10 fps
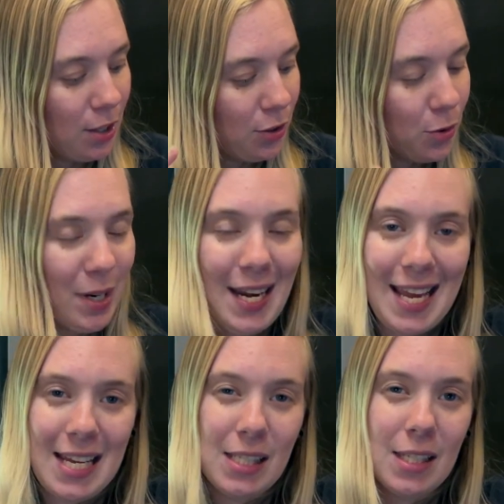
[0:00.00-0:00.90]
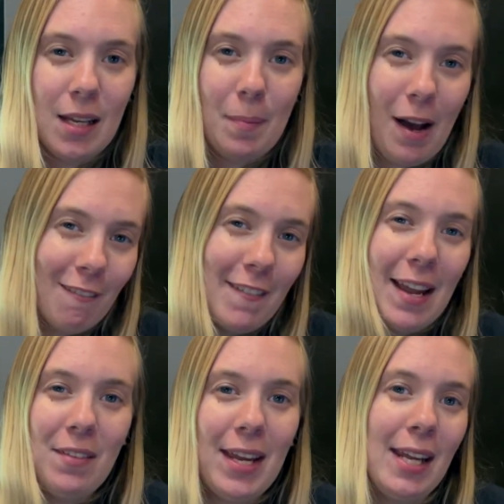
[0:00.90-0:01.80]
three days and about
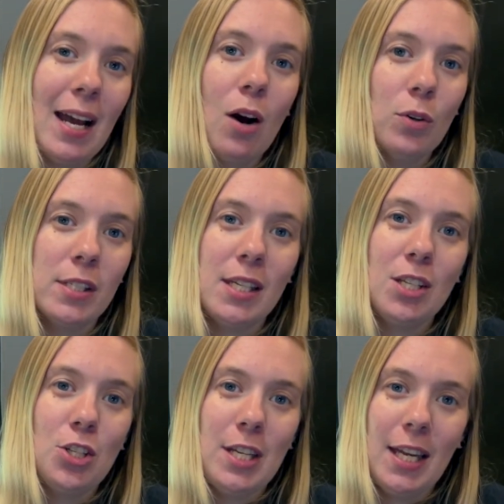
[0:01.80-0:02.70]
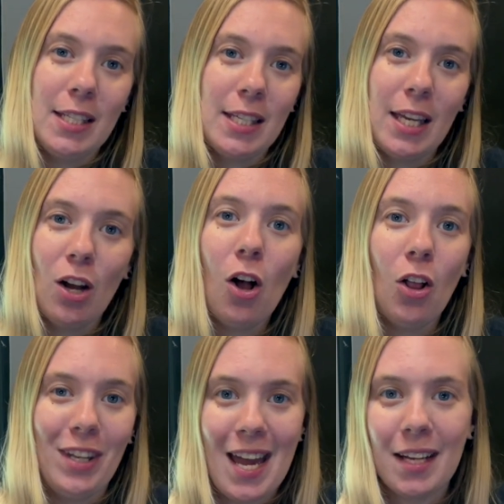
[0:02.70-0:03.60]
five to eight hours each day to get
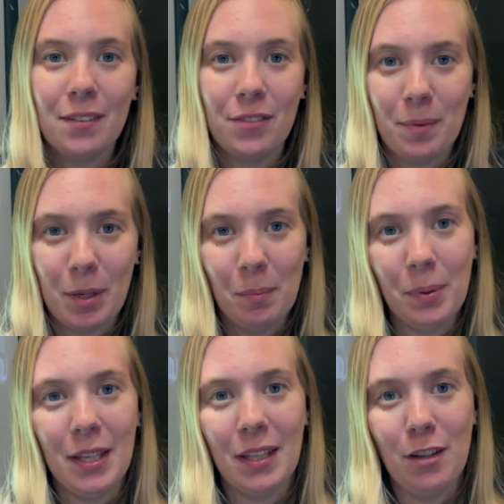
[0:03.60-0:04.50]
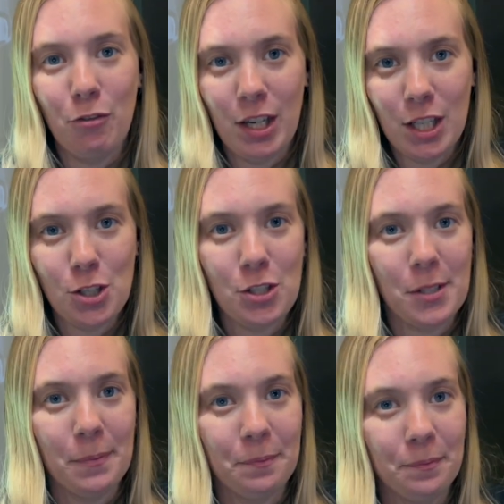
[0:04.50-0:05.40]
all nine of them completely finished.
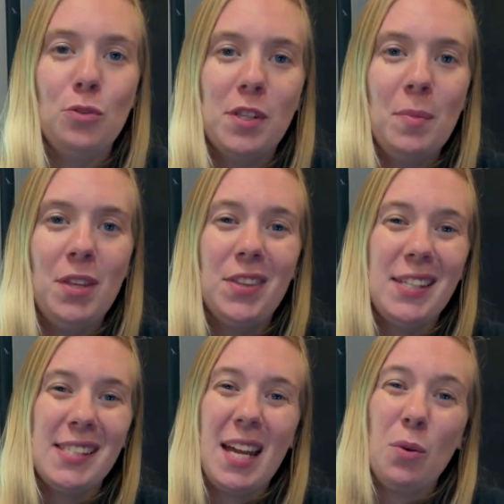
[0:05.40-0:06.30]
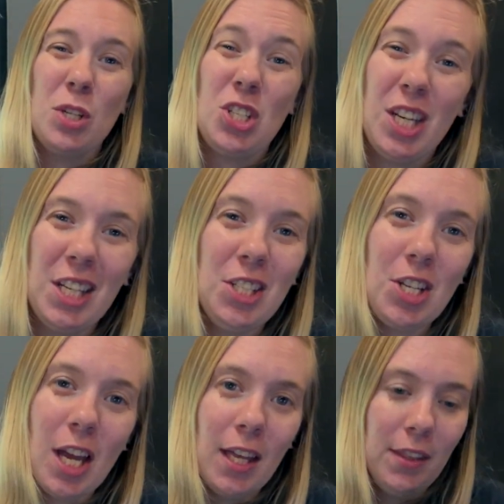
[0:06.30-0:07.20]
Some of the things that I would
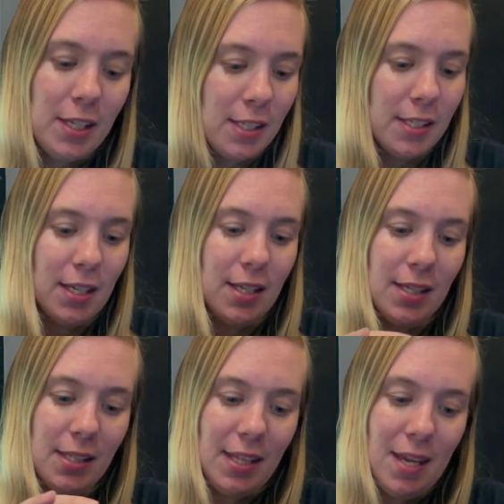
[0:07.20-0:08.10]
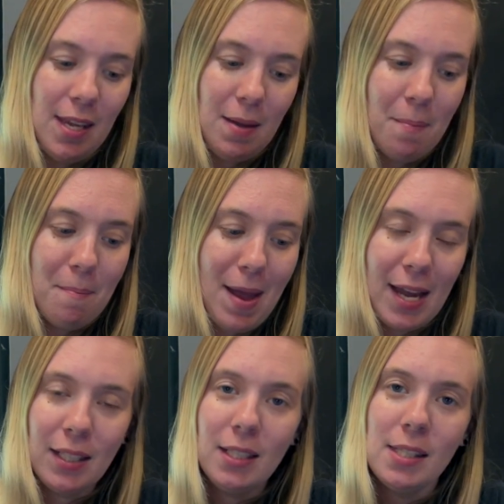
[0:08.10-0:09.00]
change on this is the
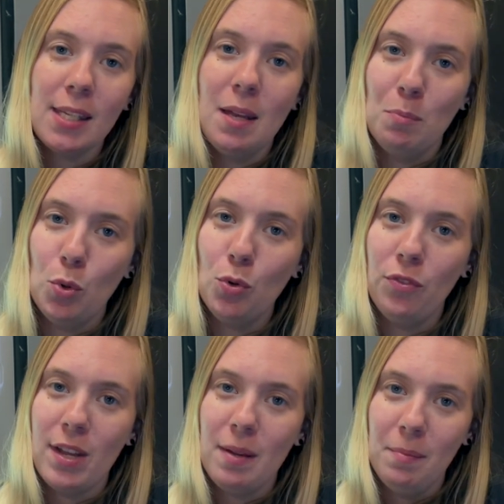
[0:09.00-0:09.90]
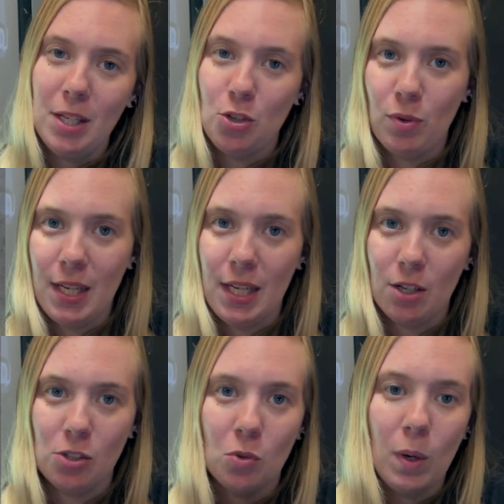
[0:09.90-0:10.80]
magnets can move in between
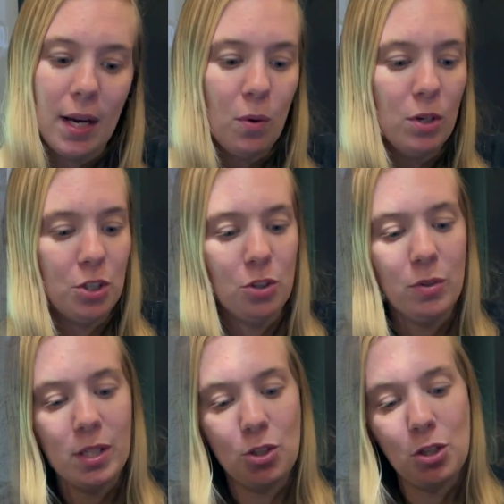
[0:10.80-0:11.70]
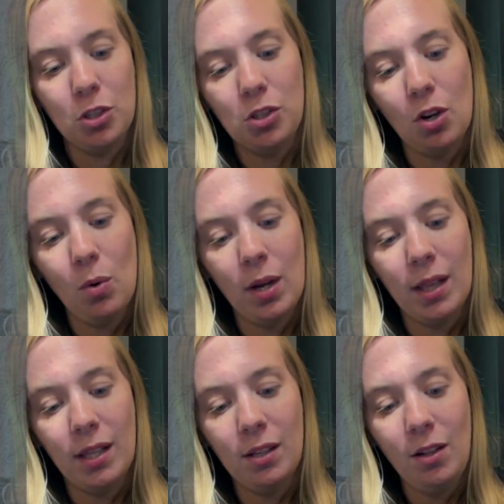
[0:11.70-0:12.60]
here. So what I would do is just sew
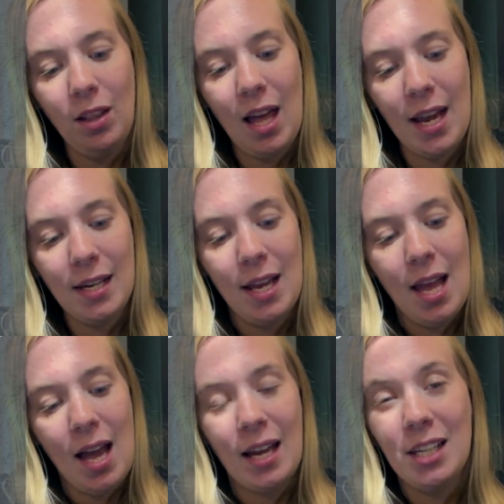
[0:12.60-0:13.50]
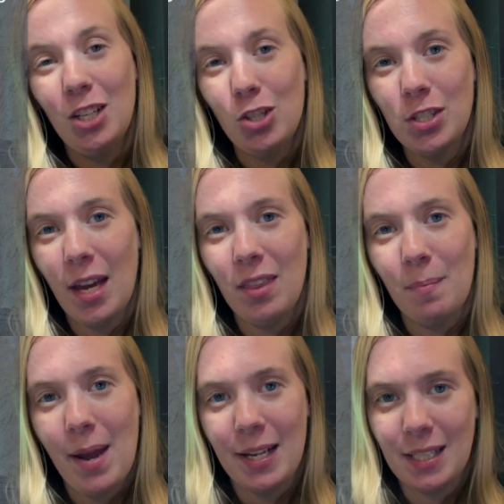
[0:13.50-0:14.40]
a little line on each side of
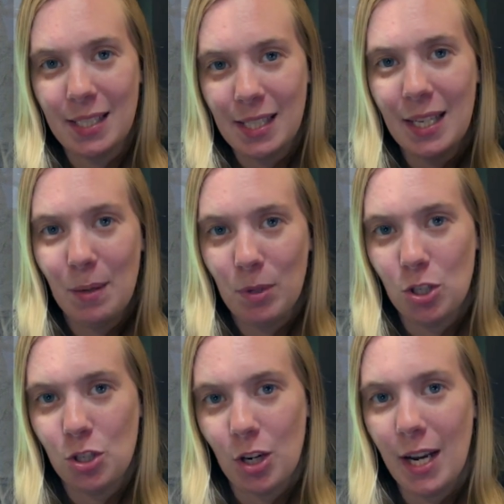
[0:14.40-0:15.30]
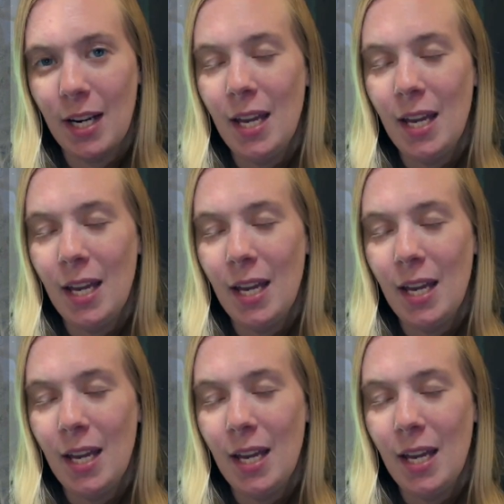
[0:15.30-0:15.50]
the magnet to keep it straight.